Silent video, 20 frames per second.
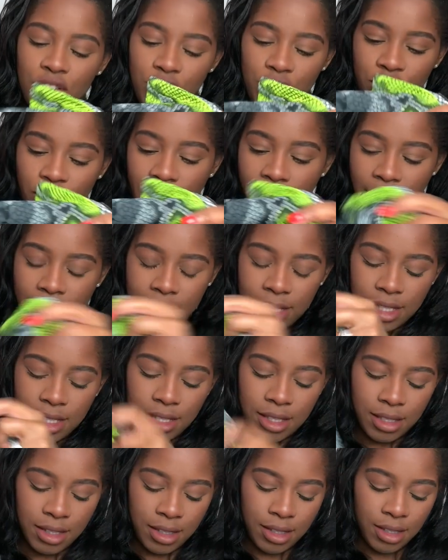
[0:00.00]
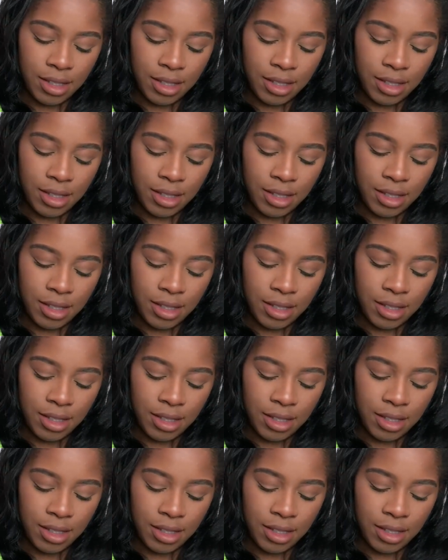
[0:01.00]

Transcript: dress.